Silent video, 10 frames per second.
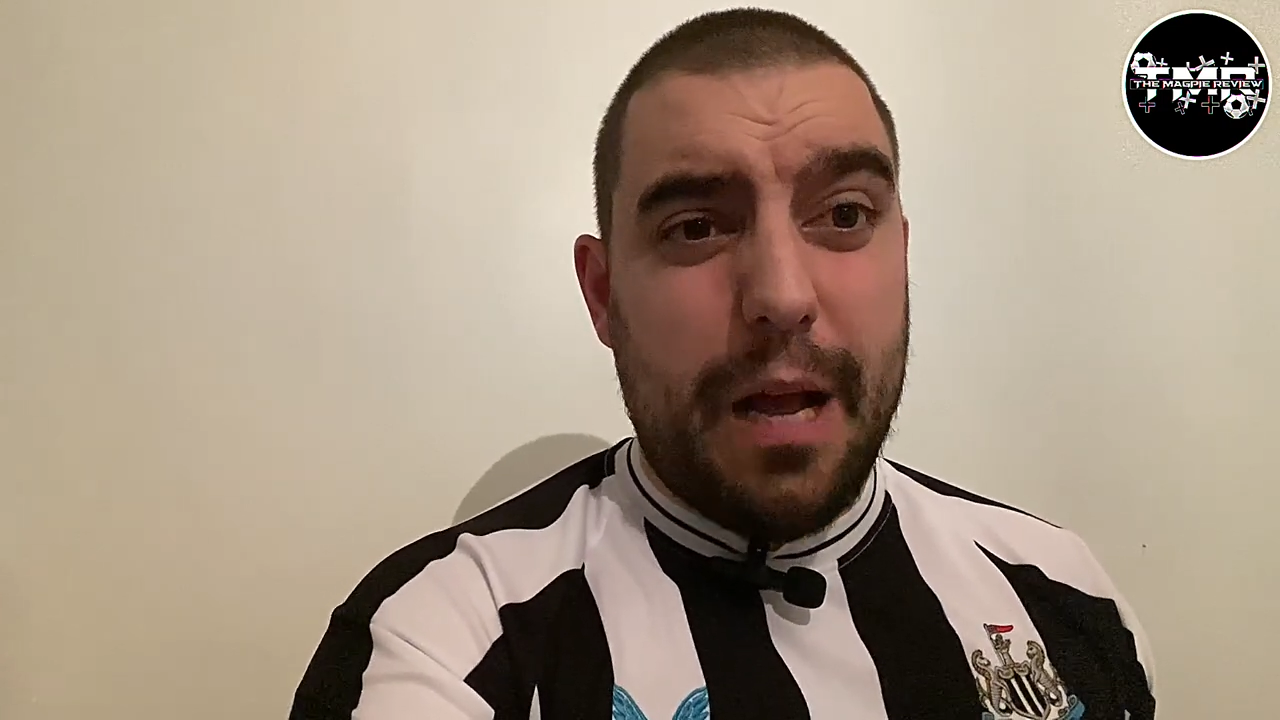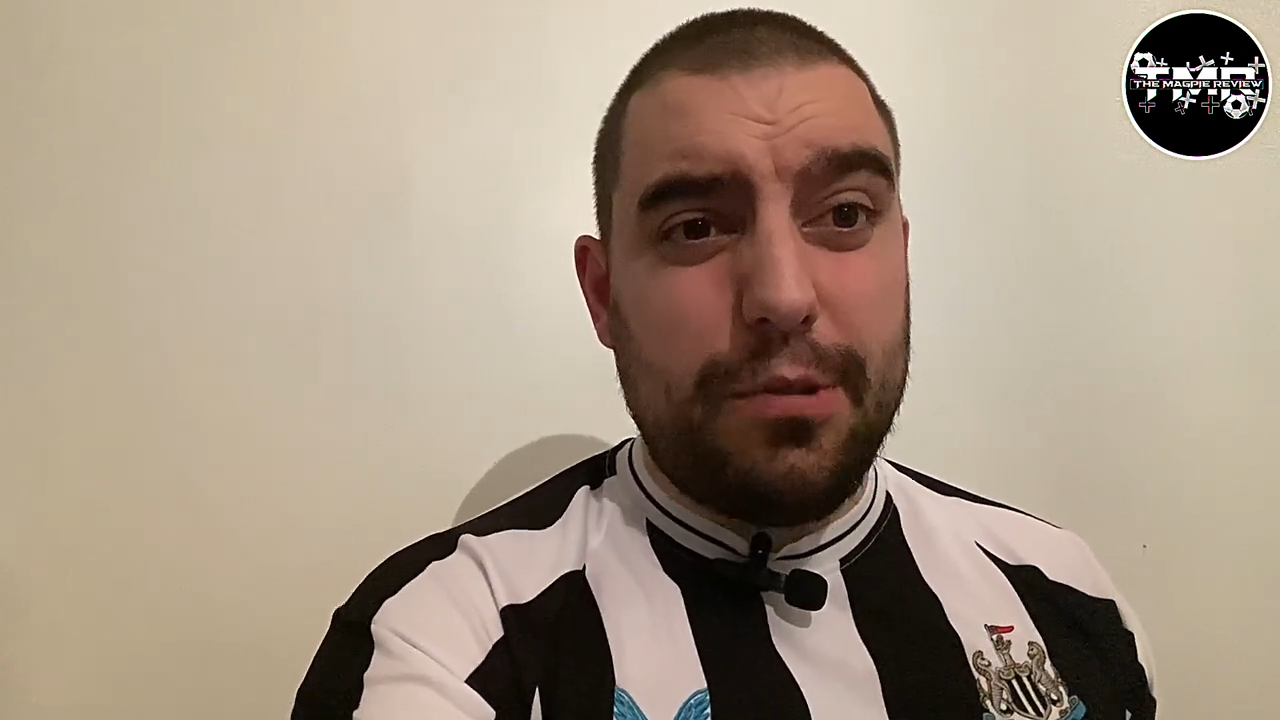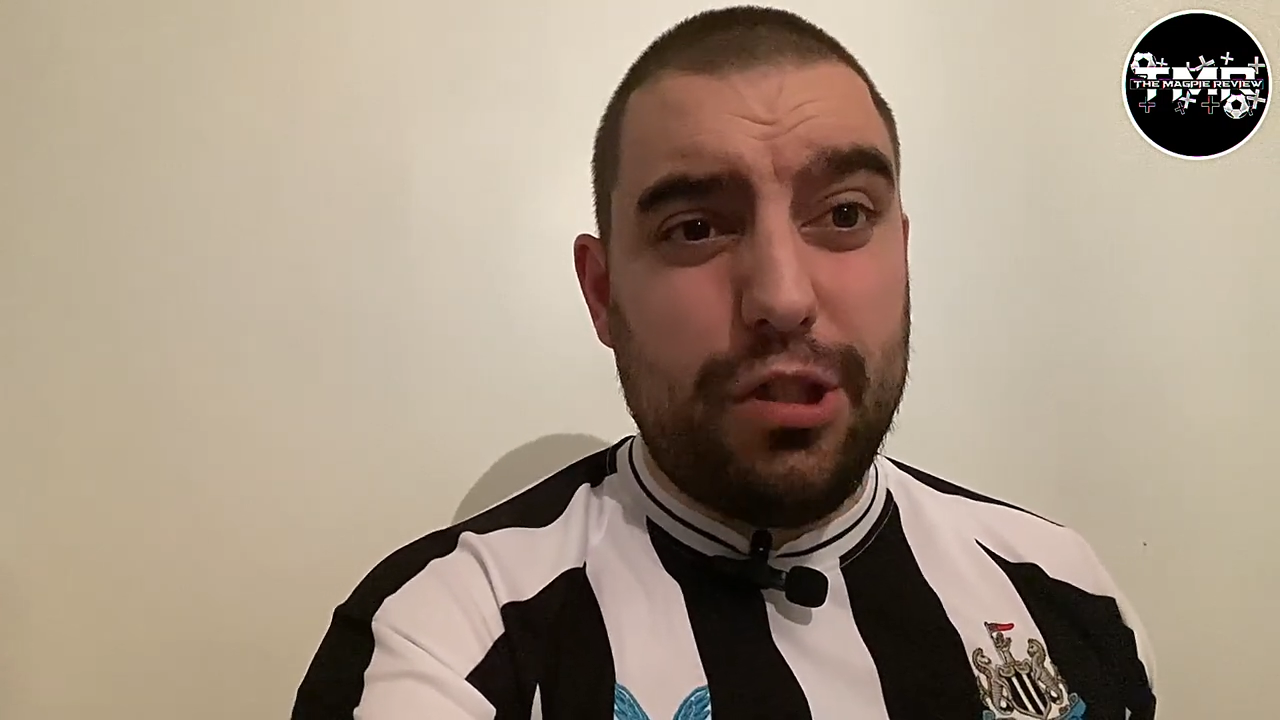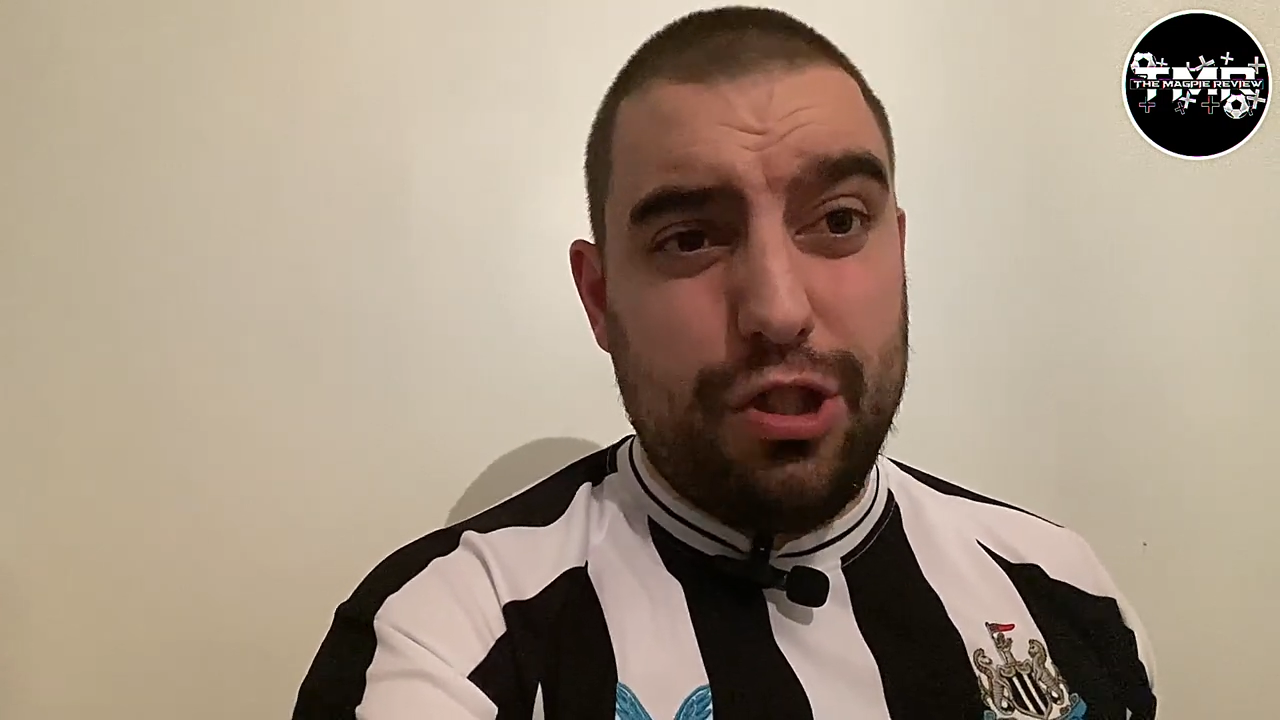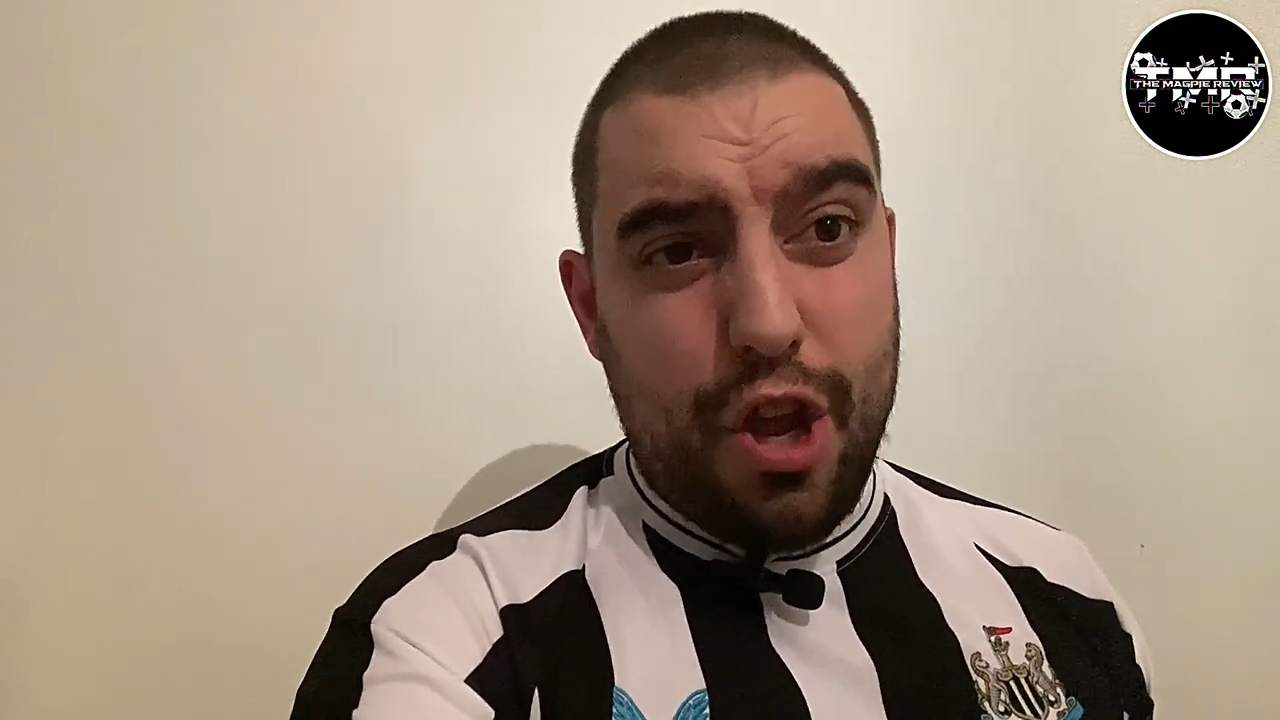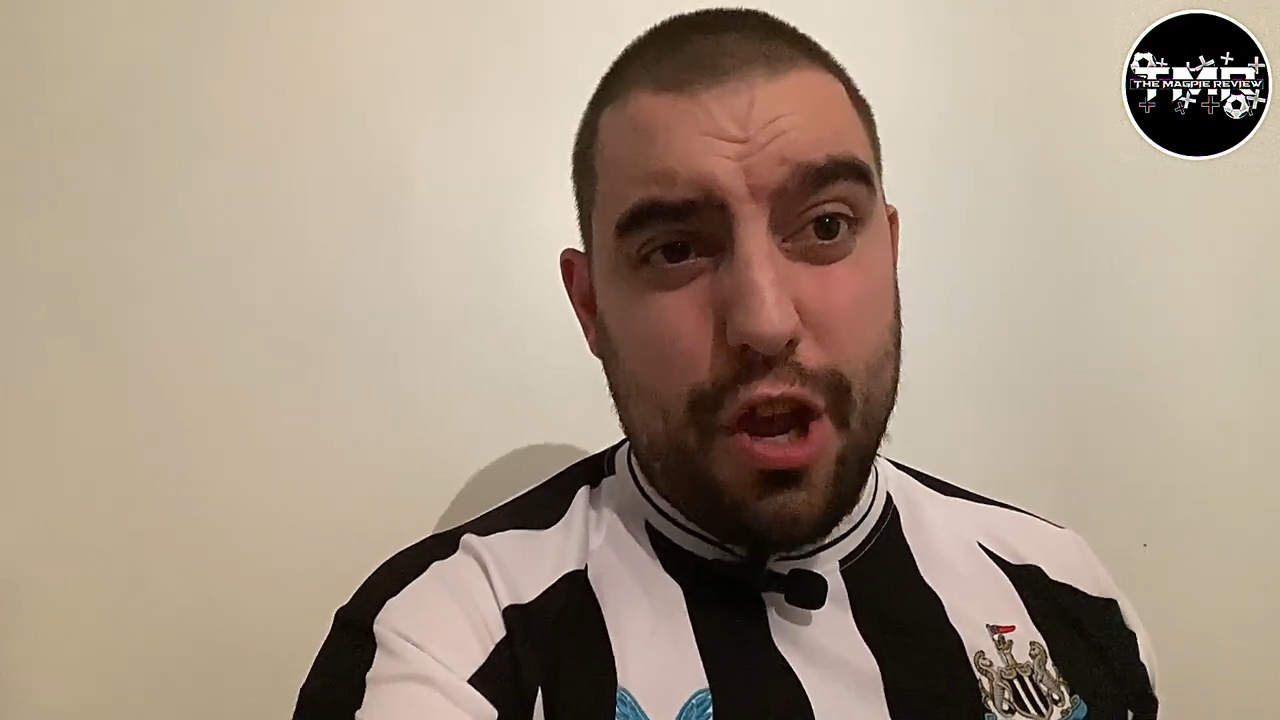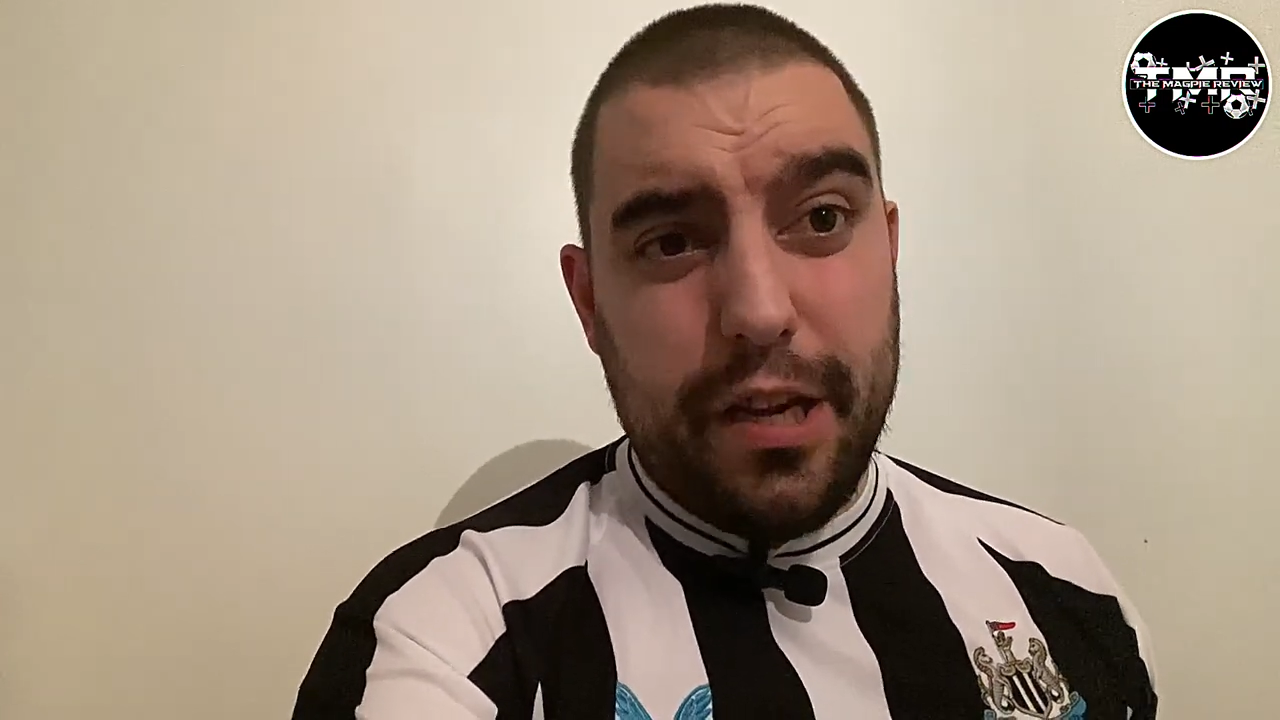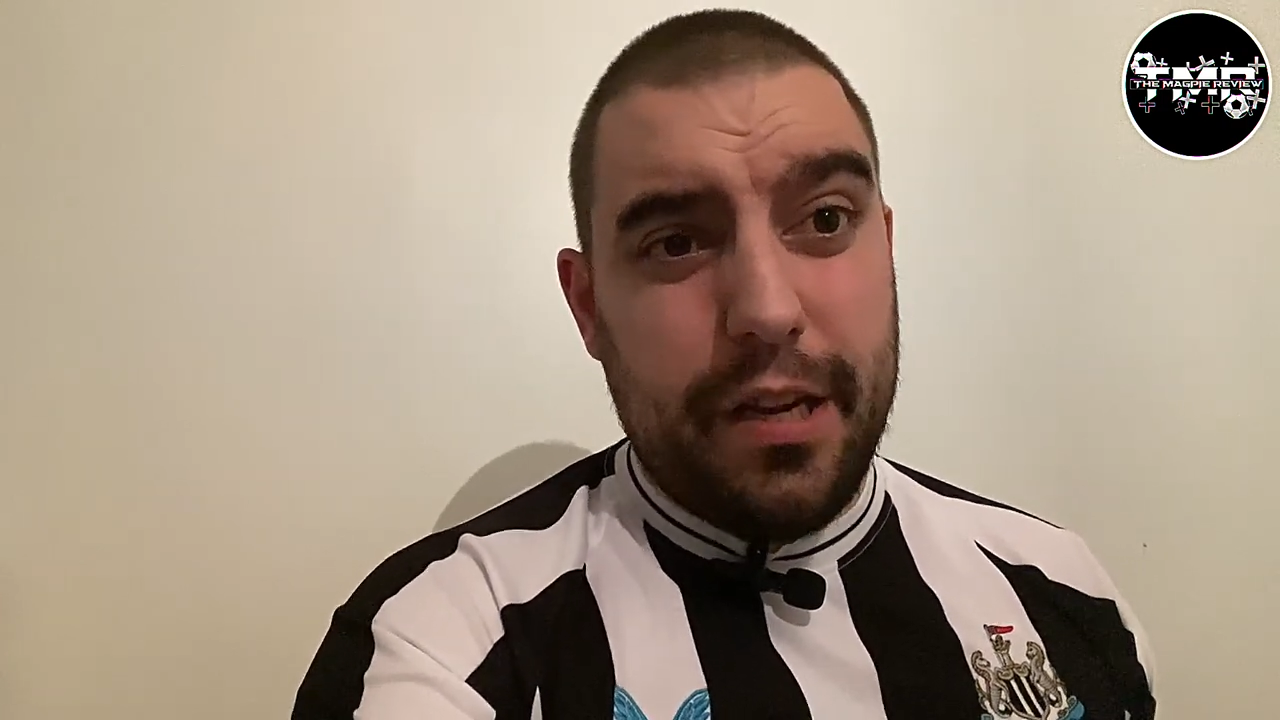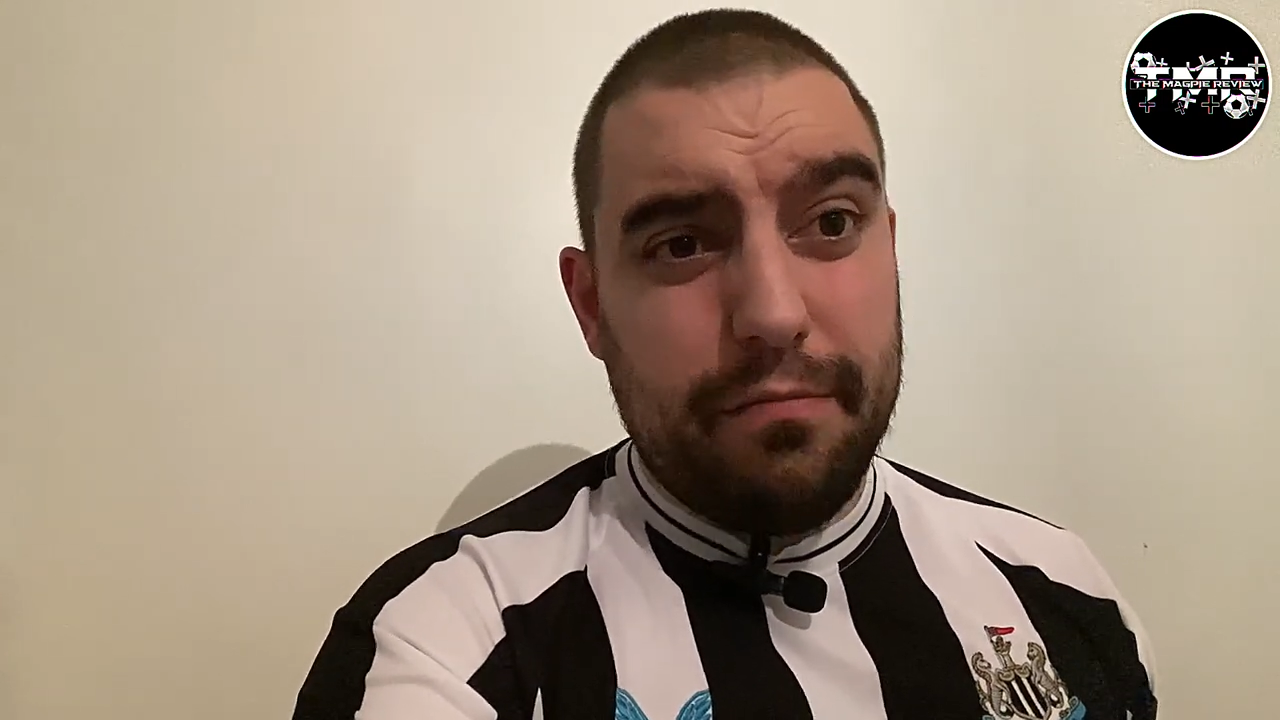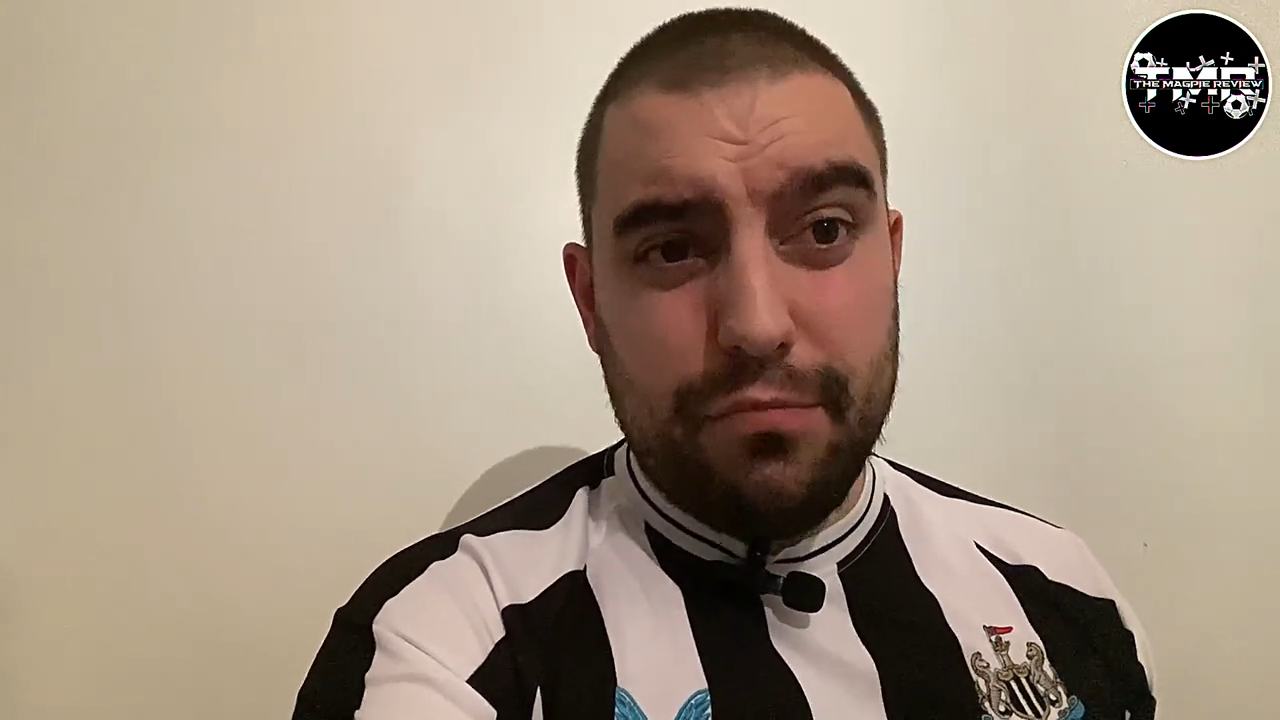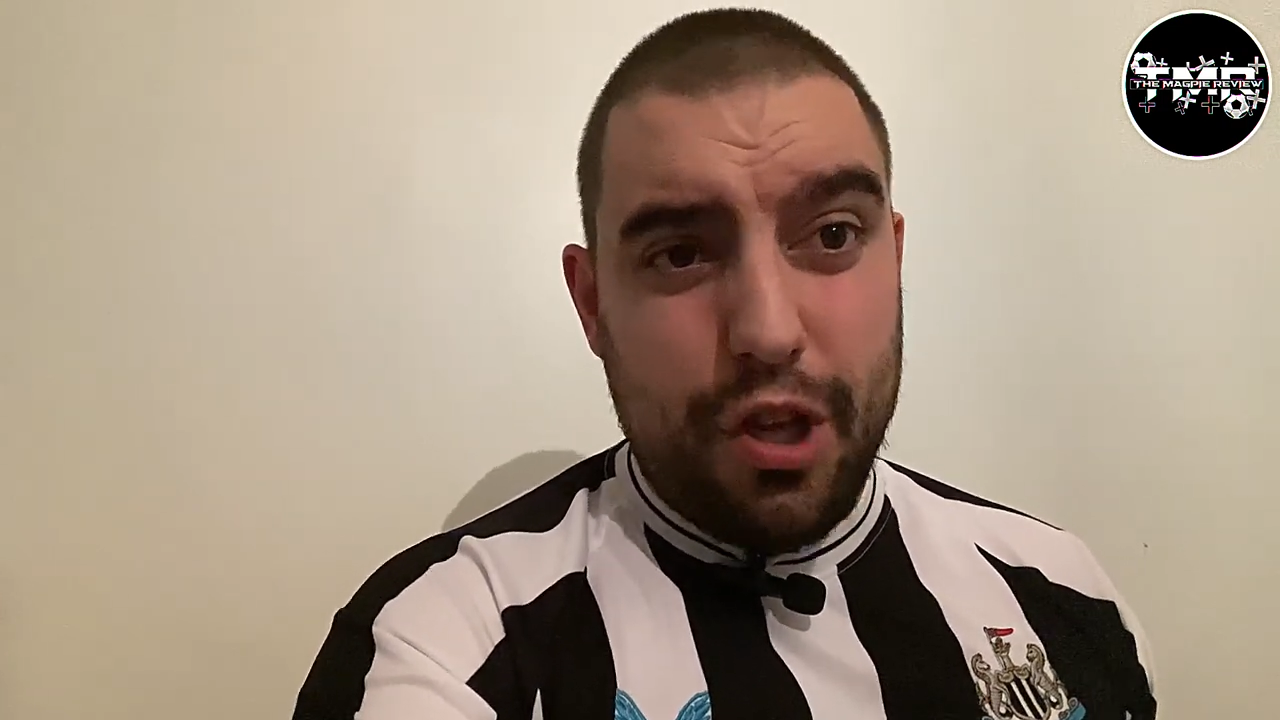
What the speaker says: absolutely dirty,